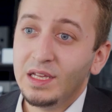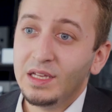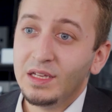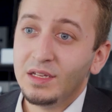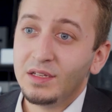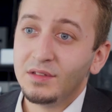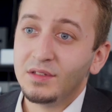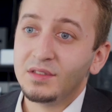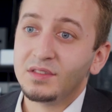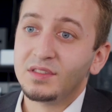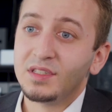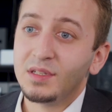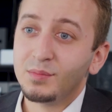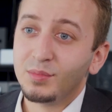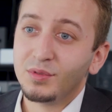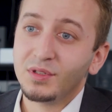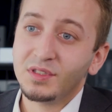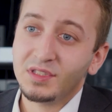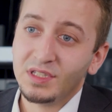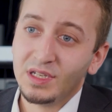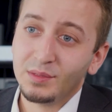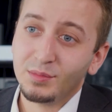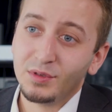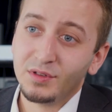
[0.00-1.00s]
The simple
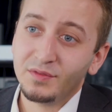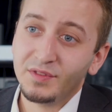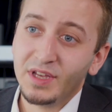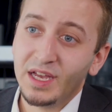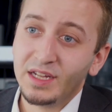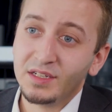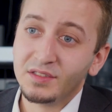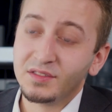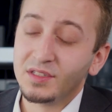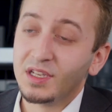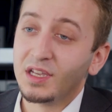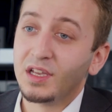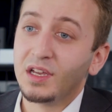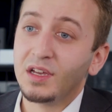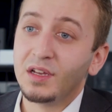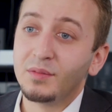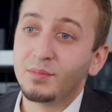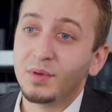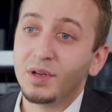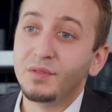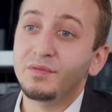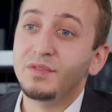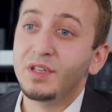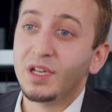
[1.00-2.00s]
example of that is like a
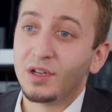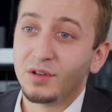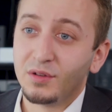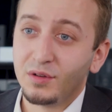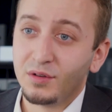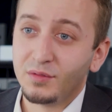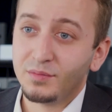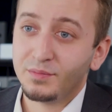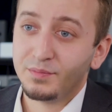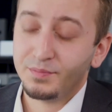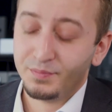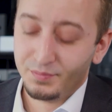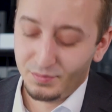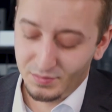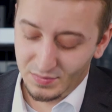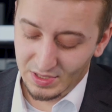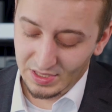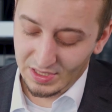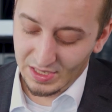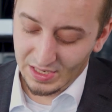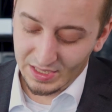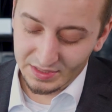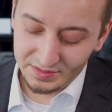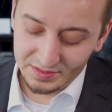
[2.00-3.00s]
vehicle.
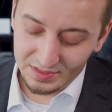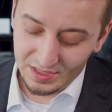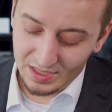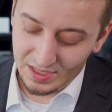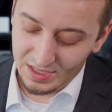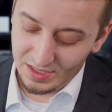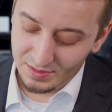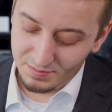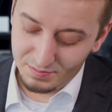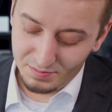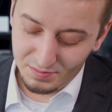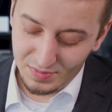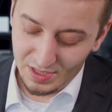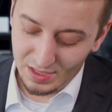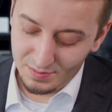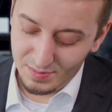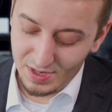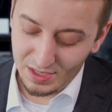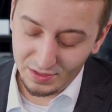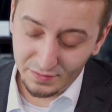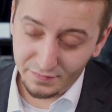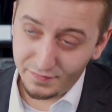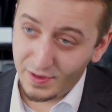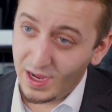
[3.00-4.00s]
It has a
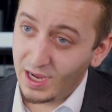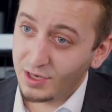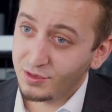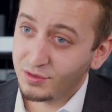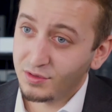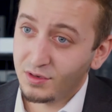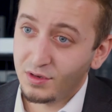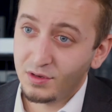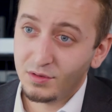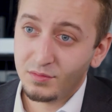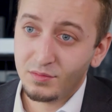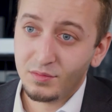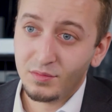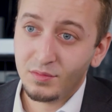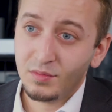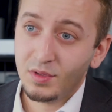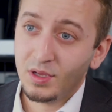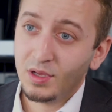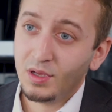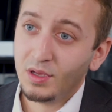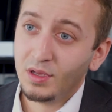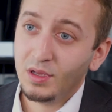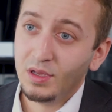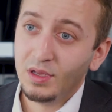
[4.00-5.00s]
manufacturer,
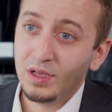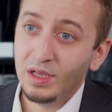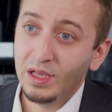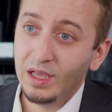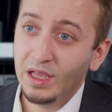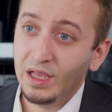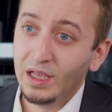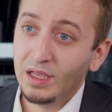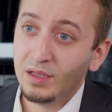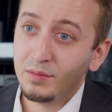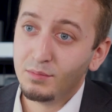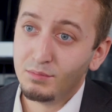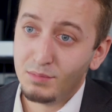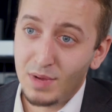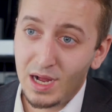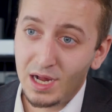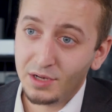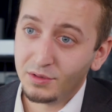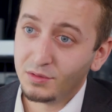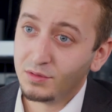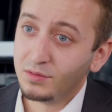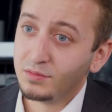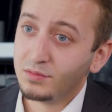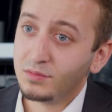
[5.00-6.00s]
a
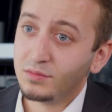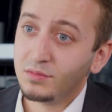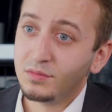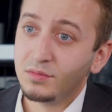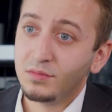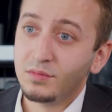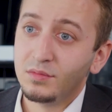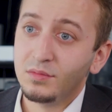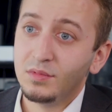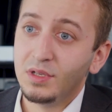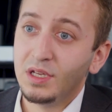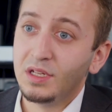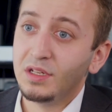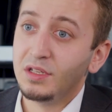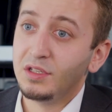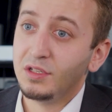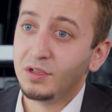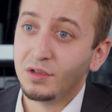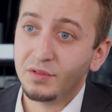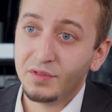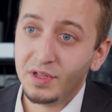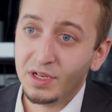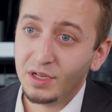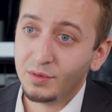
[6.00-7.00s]
model, and a
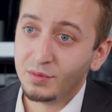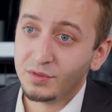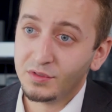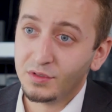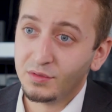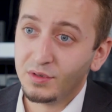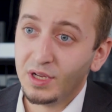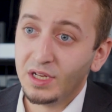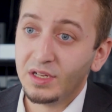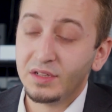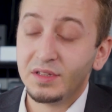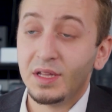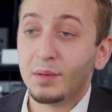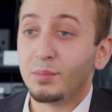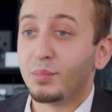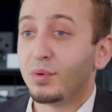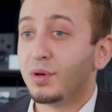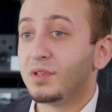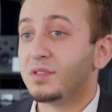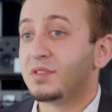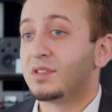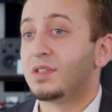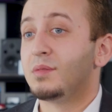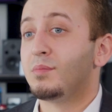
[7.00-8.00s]
year that it was created. That
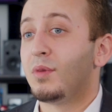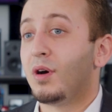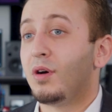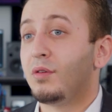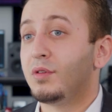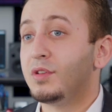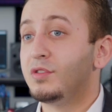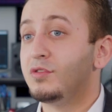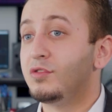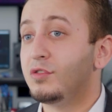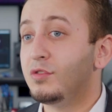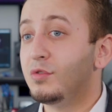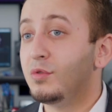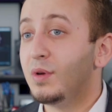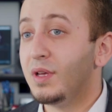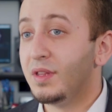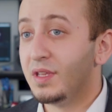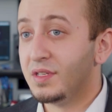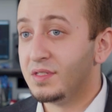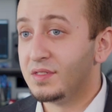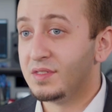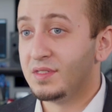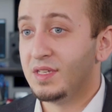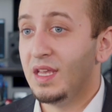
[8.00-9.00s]
puts them all into
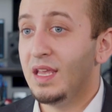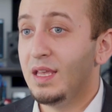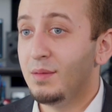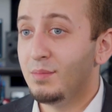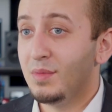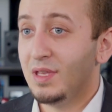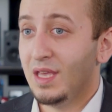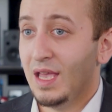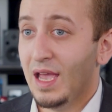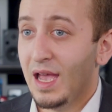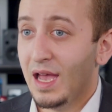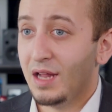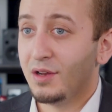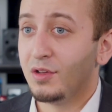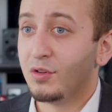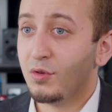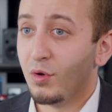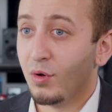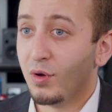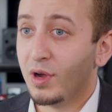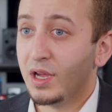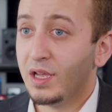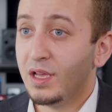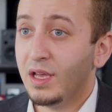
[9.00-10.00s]
the same
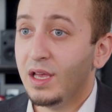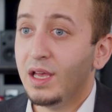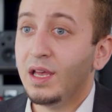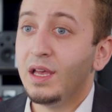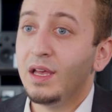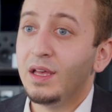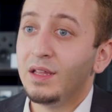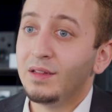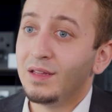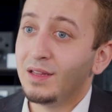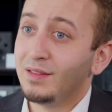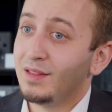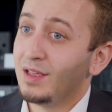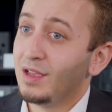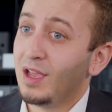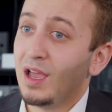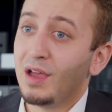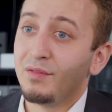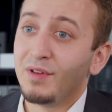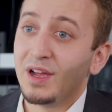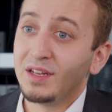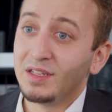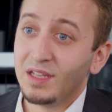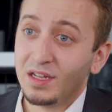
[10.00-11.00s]
category, that they
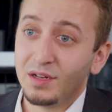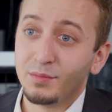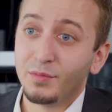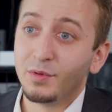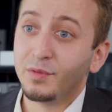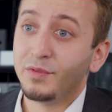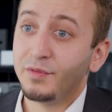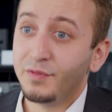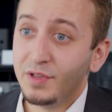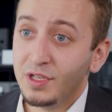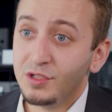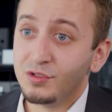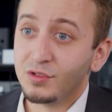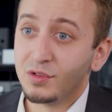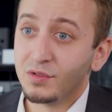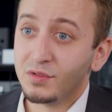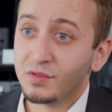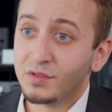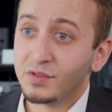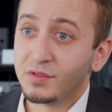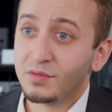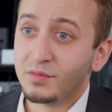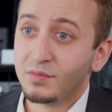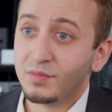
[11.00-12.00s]
have identifiable
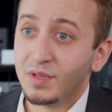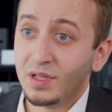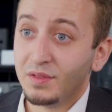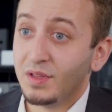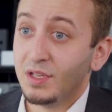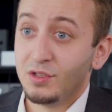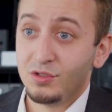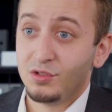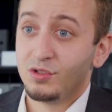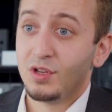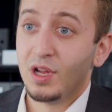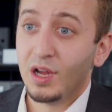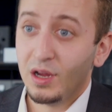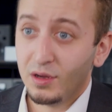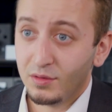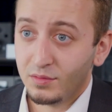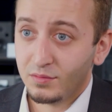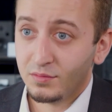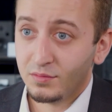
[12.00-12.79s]
features that they share.